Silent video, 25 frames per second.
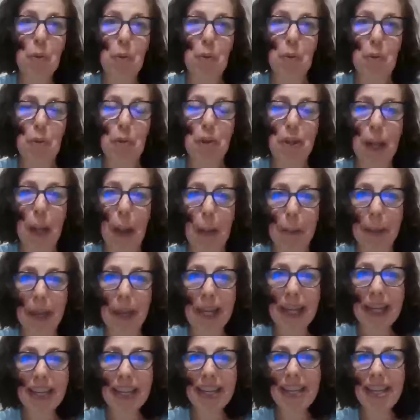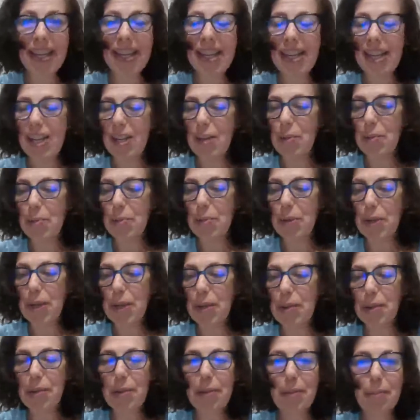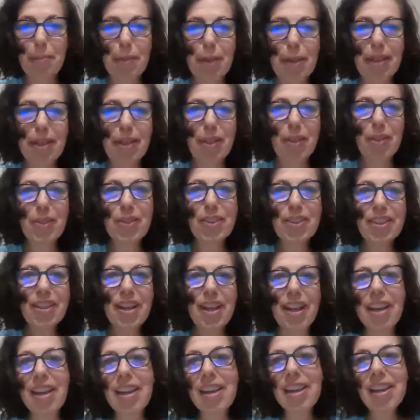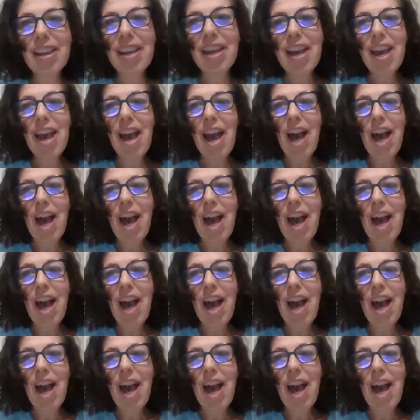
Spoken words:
you for coming and being here tonight.